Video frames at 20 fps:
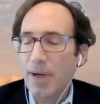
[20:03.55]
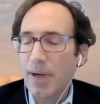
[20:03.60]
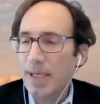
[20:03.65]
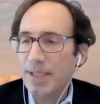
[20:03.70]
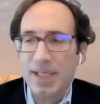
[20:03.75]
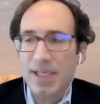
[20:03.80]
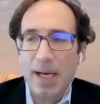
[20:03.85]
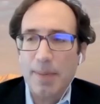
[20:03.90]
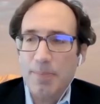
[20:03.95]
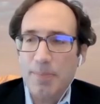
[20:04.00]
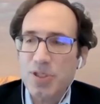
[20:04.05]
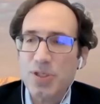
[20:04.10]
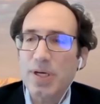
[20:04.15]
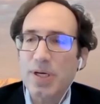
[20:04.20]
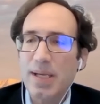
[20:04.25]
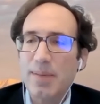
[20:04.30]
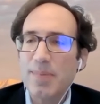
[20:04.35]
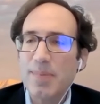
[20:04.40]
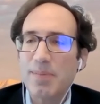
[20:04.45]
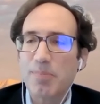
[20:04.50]
as
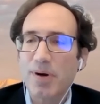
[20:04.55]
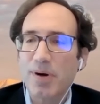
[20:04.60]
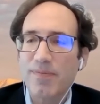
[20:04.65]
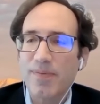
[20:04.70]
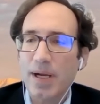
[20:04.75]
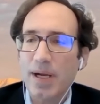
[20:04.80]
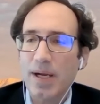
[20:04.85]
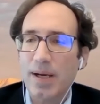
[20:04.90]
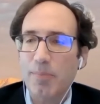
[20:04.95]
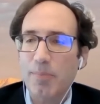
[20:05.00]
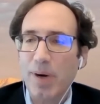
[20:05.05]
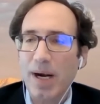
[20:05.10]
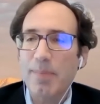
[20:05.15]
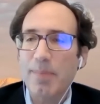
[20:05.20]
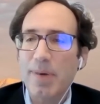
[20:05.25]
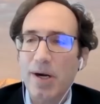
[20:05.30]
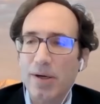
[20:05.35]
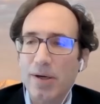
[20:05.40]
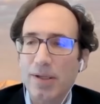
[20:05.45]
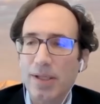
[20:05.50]
upstream and
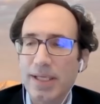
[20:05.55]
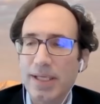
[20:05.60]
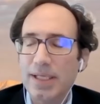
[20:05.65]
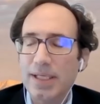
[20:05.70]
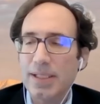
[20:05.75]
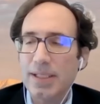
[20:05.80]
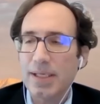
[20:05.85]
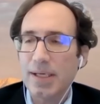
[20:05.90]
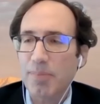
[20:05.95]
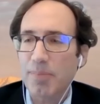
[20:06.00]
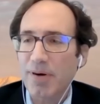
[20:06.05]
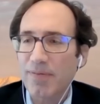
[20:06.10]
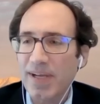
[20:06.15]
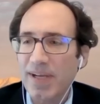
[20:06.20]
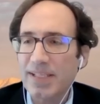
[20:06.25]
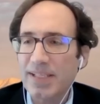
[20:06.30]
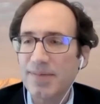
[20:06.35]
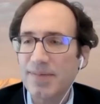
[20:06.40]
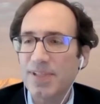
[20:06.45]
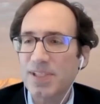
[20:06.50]
primarily
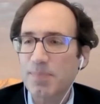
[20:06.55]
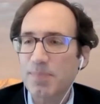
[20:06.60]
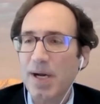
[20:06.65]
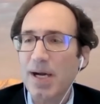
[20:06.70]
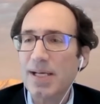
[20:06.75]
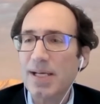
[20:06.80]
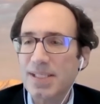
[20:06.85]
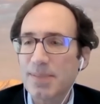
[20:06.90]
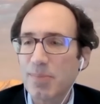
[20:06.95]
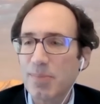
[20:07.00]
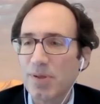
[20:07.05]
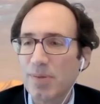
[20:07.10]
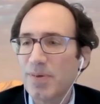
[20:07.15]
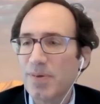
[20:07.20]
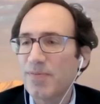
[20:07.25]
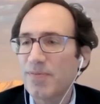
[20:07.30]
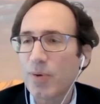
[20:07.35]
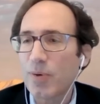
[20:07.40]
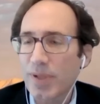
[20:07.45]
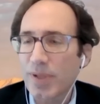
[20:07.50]
preventive as possible
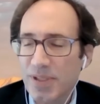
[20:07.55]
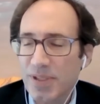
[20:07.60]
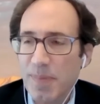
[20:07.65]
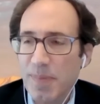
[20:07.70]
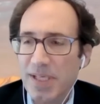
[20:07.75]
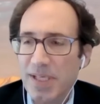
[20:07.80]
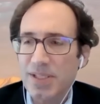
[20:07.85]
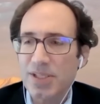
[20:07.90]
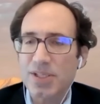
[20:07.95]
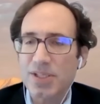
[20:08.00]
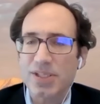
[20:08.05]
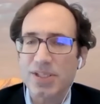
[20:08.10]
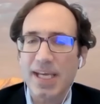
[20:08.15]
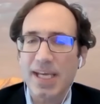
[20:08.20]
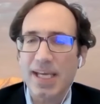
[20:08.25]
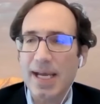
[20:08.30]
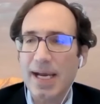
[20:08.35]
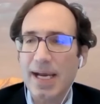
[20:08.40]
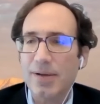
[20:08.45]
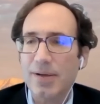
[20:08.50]
before those messages
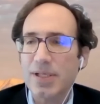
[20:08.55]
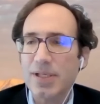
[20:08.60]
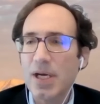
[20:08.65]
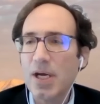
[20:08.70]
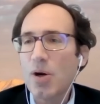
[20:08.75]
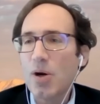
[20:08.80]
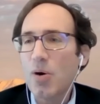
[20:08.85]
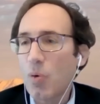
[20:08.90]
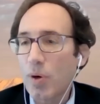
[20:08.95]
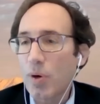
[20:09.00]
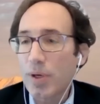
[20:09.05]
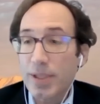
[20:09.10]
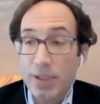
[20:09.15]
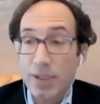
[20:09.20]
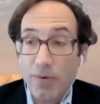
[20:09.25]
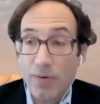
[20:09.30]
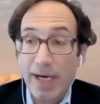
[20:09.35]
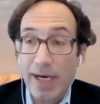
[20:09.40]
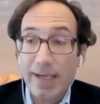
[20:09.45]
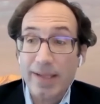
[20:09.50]
get out, or to
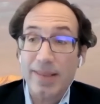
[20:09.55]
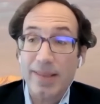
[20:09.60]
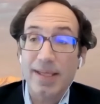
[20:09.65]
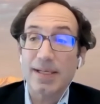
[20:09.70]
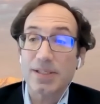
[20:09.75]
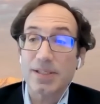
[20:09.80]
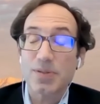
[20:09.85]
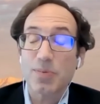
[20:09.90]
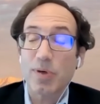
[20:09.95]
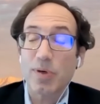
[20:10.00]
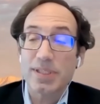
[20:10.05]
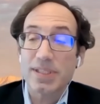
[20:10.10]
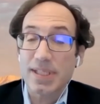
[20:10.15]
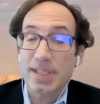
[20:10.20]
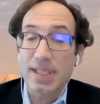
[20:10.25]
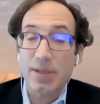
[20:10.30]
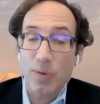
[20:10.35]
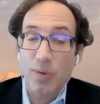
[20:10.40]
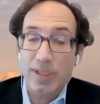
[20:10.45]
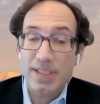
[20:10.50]
correct things once
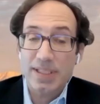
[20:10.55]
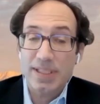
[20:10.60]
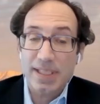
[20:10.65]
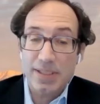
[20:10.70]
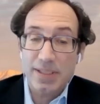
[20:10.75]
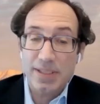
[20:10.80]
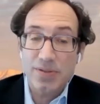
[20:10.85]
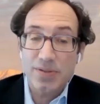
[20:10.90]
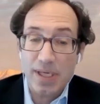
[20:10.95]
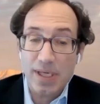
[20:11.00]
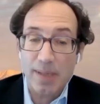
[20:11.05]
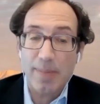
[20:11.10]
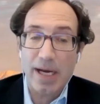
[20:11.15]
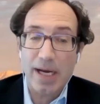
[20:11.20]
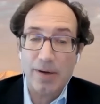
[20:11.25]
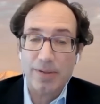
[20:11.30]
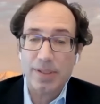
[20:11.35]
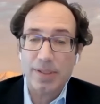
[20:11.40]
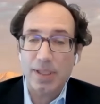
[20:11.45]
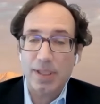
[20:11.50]
they do come
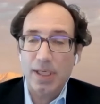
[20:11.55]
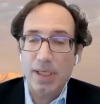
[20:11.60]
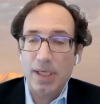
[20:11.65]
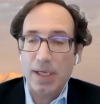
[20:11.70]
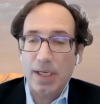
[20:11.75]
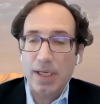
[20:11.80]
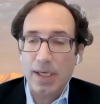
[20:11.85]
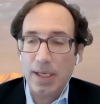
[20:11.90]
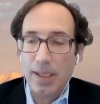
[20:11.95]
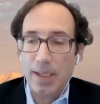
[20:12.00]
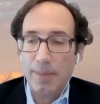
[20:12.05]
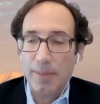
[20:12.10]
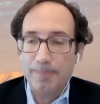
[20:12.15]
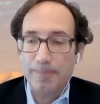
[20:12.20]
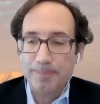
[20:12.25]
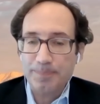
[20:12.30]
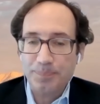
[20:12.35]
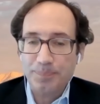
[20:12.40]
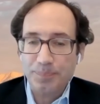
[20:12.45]
out.